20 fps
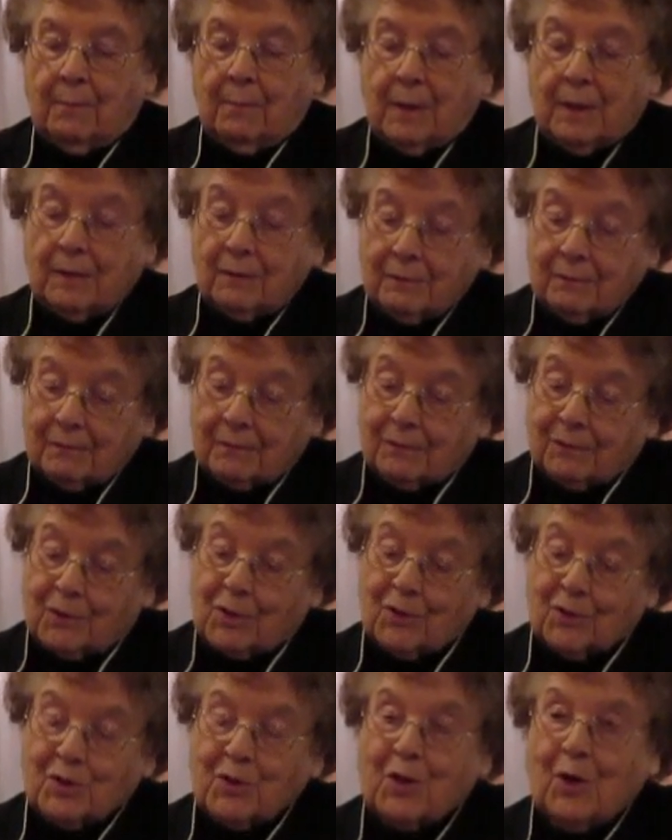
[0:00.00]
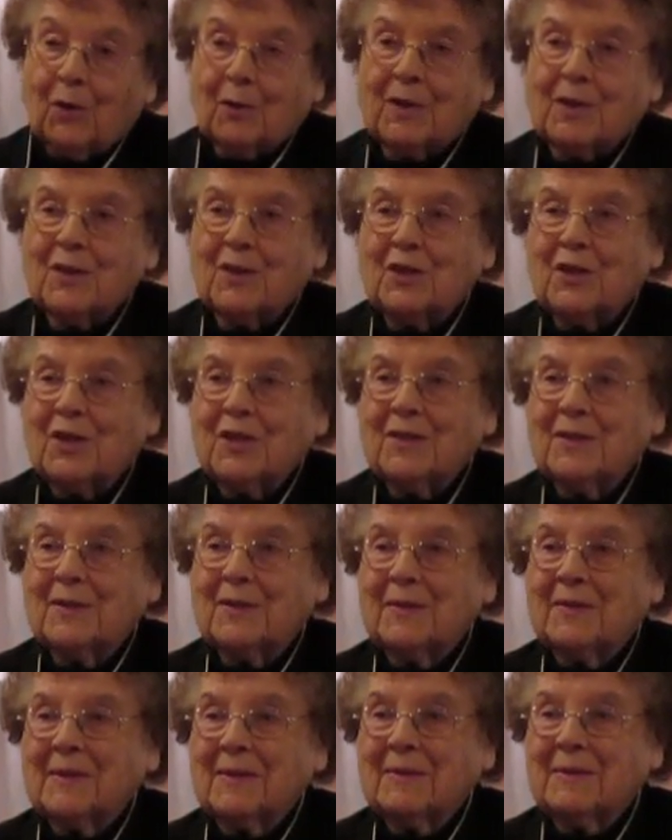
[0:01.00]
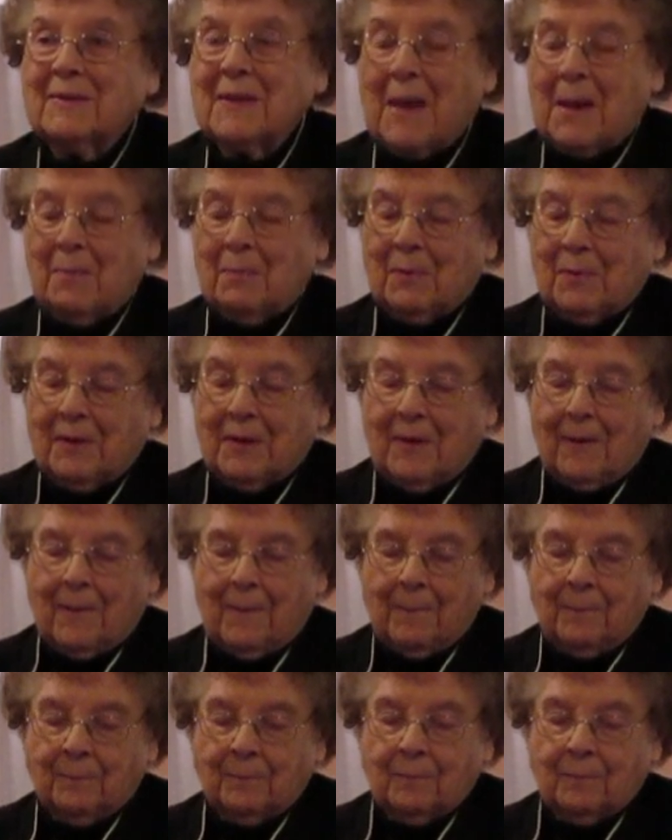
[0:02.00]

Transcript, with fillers: But just notice Jesus' example here.